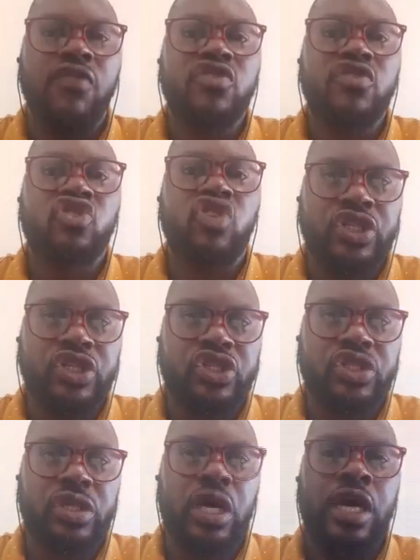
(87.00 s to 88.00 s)
of
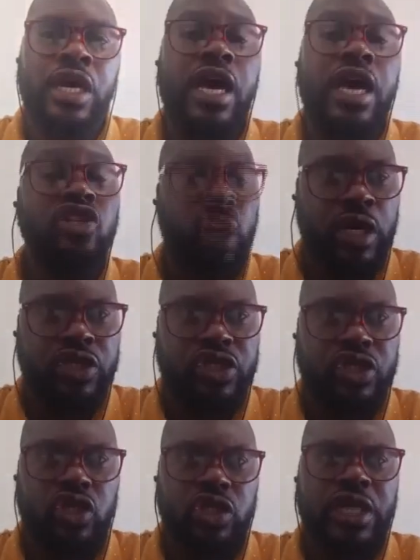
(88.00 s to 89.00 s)
trunks,
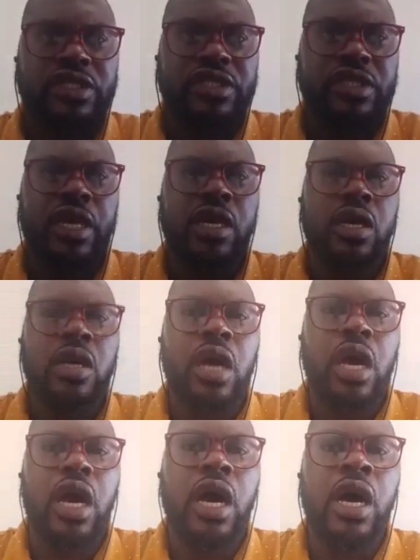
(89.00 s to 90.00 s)
should I say,
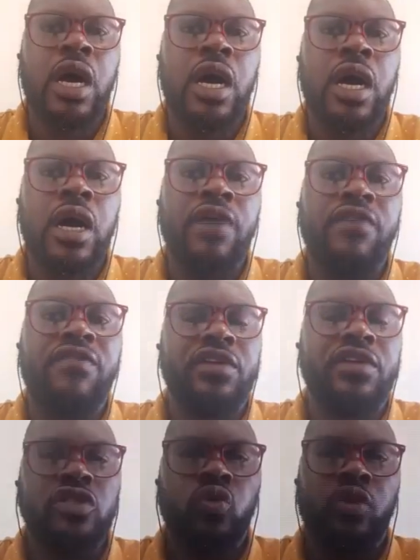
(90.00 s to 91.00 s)

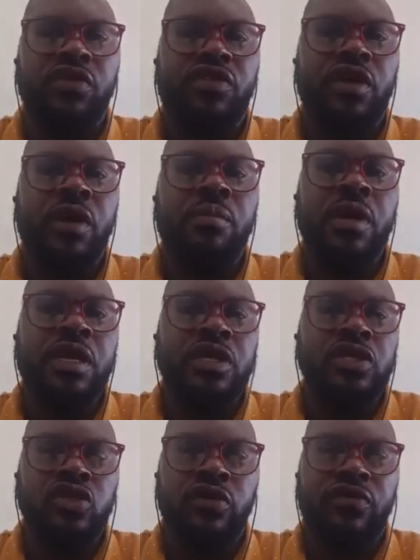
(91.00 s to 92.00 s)
filled with
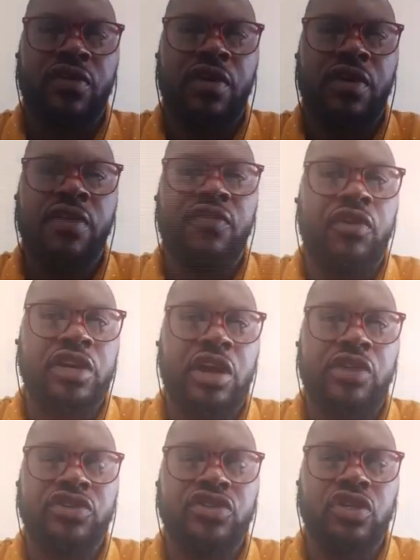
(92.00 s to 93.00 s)
millions of
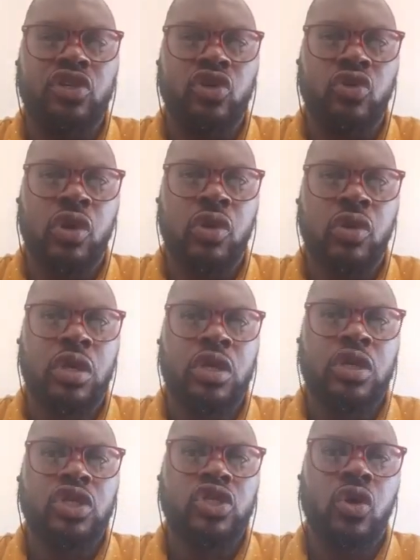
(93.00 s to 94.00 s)
foreign currency in euro.
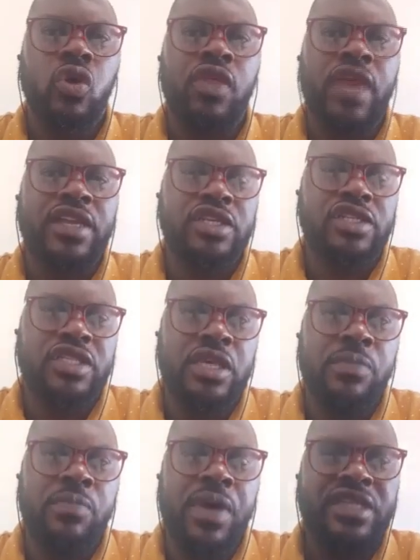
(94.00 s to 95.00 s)
So that
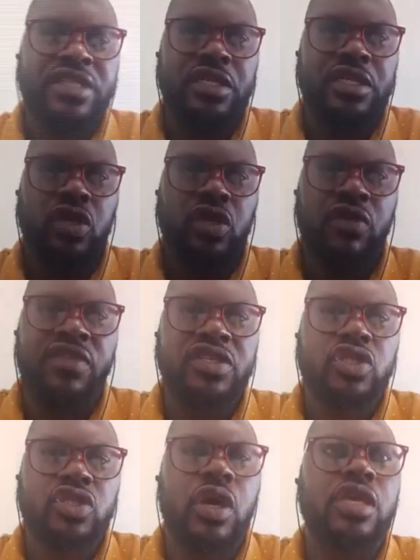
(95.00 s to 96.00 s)
is the basis of
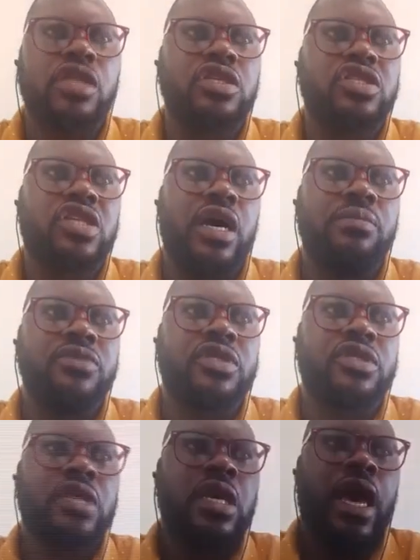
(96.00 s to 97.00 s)
this. So I think this
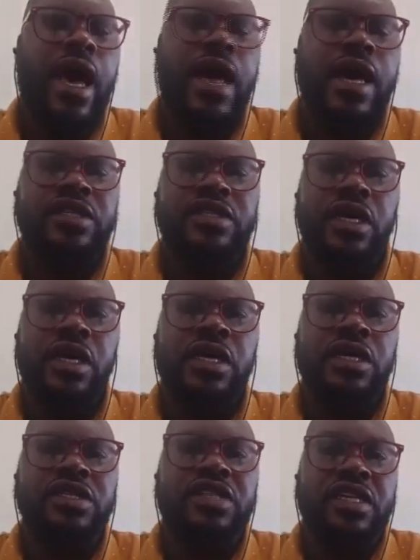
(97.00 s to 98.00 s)
comes as
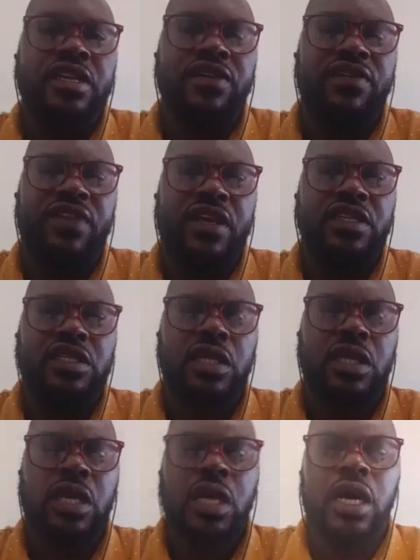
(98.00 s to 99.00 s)
a
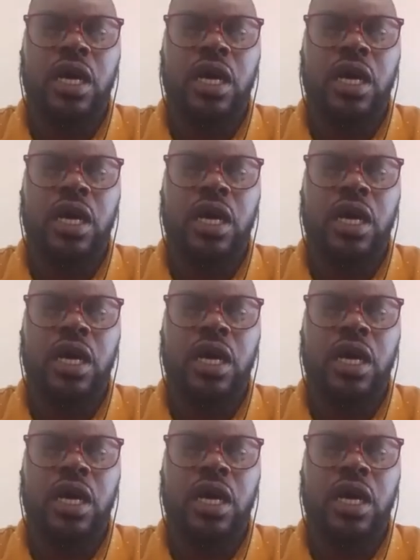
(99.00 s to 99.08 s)
significant